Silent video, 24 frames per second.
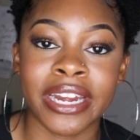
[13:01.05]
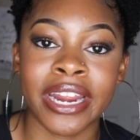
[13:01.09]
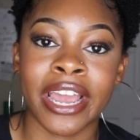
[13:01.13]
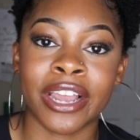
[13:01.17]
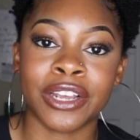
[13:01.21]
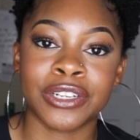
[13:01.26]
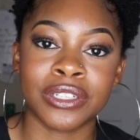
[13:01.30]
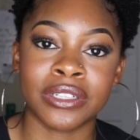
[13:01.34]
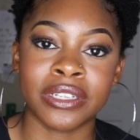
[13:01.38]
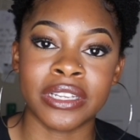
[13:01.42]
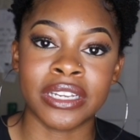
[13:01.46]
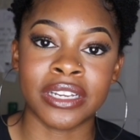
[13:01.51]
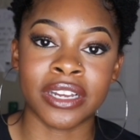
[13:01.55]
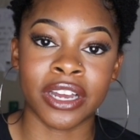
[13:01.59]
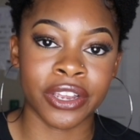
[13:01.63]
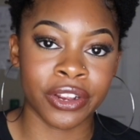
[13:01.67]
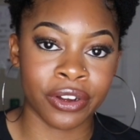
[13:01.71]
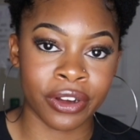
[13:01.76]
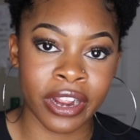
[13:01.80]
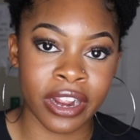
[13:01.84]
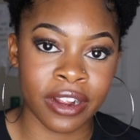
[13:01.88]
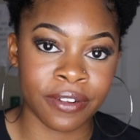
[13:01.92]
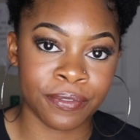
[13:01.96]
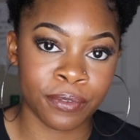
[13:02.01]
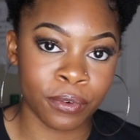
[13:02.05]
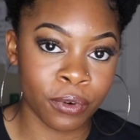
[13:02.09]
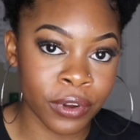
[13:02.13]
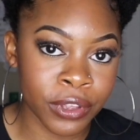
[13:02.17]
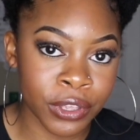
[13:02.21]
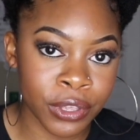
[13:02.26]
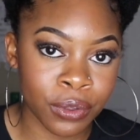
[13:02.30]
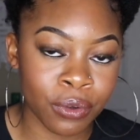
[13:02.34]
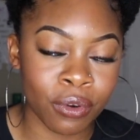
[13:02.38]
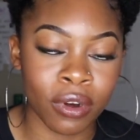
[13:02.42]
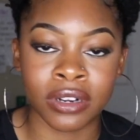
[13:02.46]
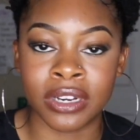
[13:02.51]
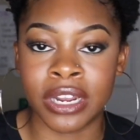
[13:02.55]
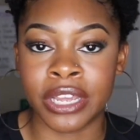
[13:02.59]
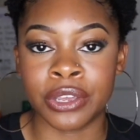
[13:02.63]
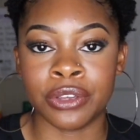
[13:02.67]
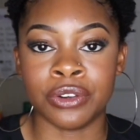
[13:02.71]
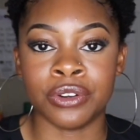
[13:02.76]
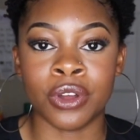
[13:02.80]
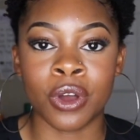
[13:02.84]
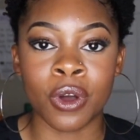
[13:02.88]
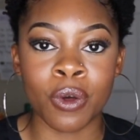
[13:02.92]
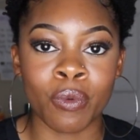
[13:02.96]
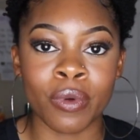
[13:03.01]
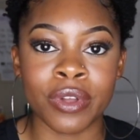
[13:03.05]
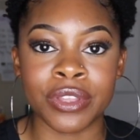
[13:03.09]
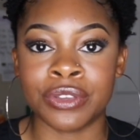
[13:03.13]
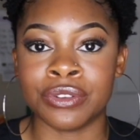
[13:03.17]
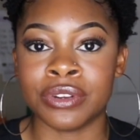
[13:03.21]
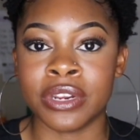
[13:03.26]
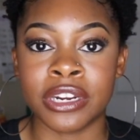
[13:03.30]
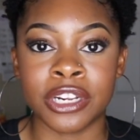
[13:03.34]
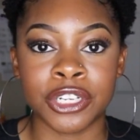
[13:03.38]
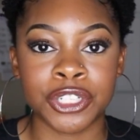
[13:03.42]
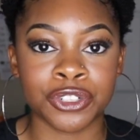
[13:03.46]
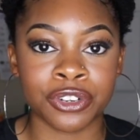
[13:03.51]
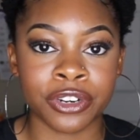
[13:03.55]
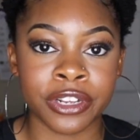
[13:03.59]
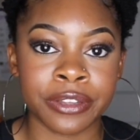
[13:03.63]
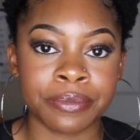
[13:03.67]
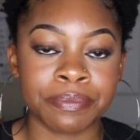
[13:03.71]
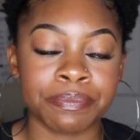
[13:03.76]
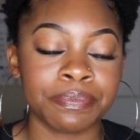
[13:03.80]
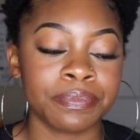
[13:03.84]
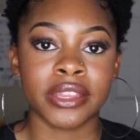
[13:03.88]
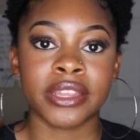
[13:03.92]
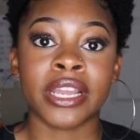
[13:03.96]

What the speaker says: actually cut your hair for you or let you know when you need a trim.